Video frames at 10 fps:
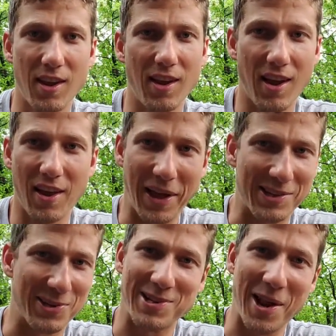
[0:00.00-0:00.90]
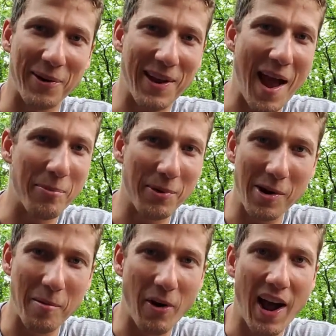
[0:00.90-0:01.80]
unless there's another camper
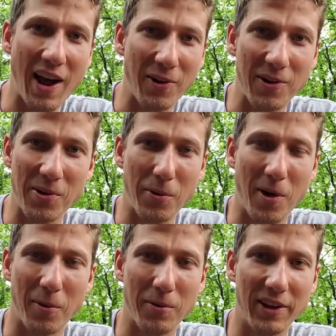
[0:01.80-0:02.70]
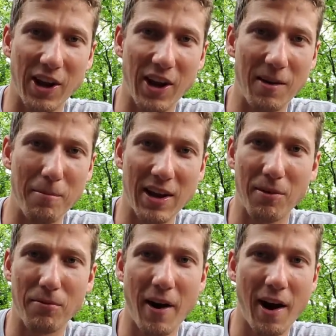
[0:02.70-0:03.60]
nearby or you are really good at
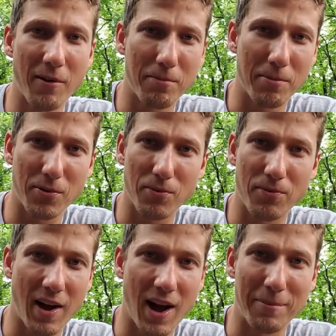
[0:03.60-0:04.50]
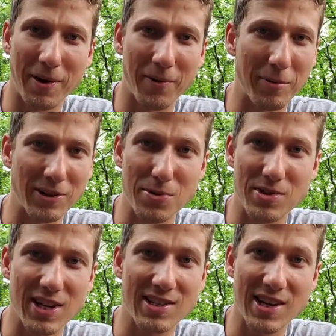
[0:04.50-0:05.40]
making fire by rubbing 2
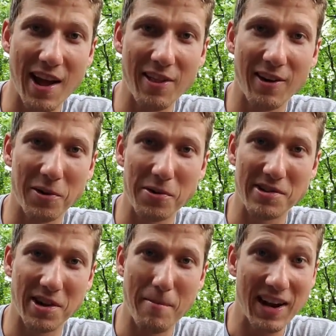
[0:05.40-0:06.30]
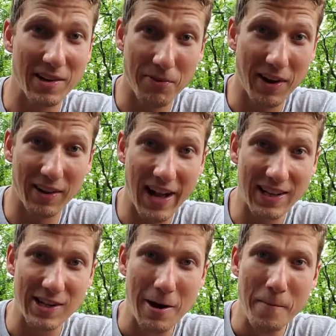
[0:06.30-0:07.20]
sticks together or using a magnifying
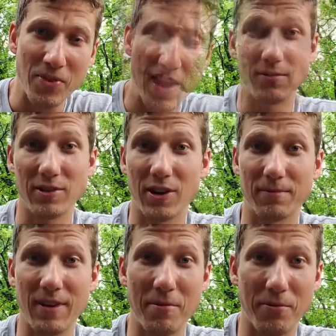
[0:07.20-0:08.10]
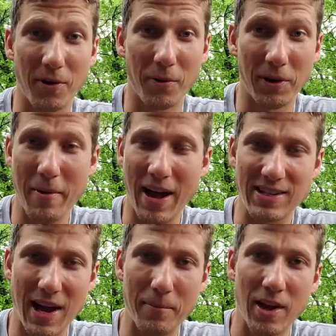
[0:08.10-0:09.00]
glass, you're in for a really bad
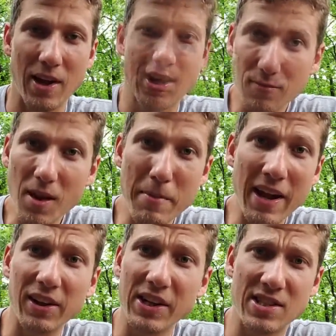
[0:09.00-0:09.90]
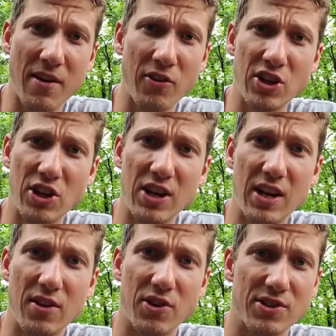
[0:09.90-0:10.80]
time. Make a list of everything you
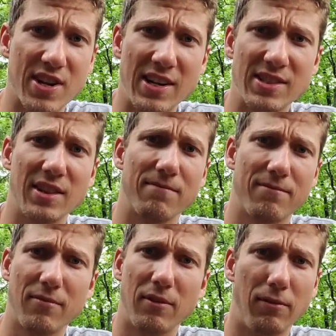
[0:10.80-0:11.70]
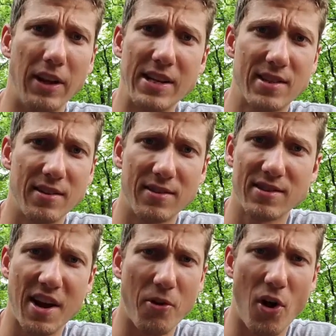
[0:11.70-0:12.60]
need. There's tons of lists and
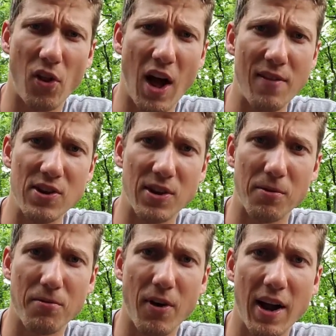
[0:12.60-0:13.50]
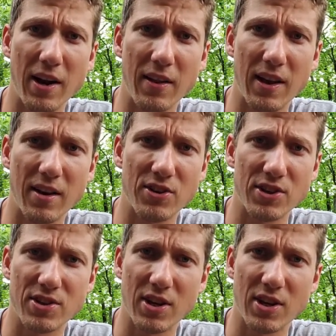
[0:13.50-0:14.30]
stuff online that you can find that just